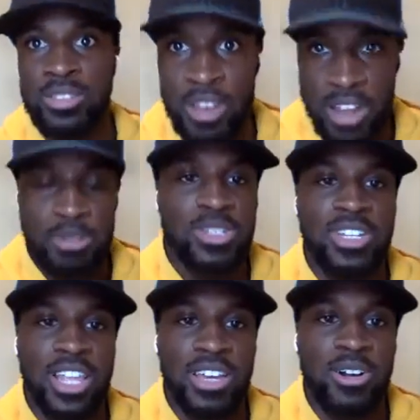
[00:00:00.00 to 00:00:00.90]
So I was good
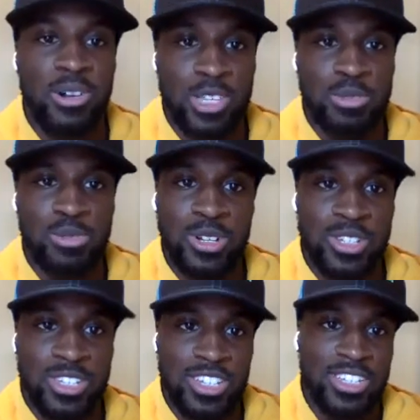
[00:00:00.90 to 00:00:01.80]
at like all the sports
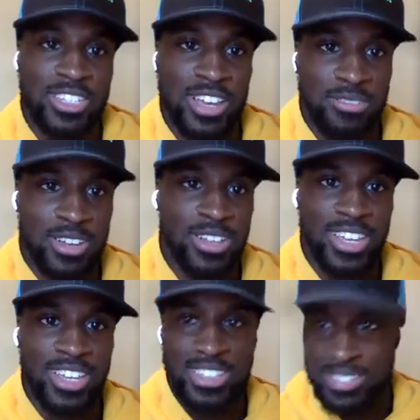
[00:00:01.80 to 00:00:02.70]
just because I felt like